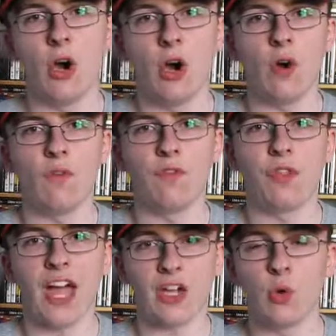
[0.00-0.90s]
of
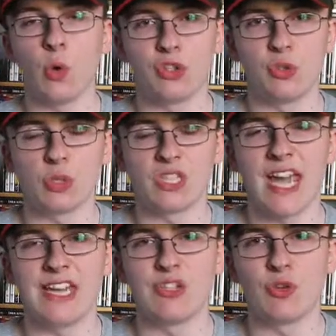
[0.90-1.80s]
that course in order to
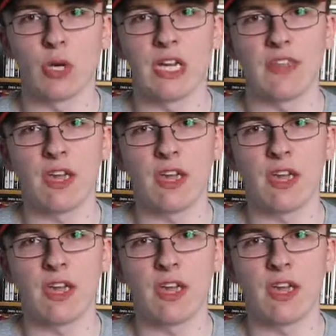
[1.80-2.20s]
get a degree.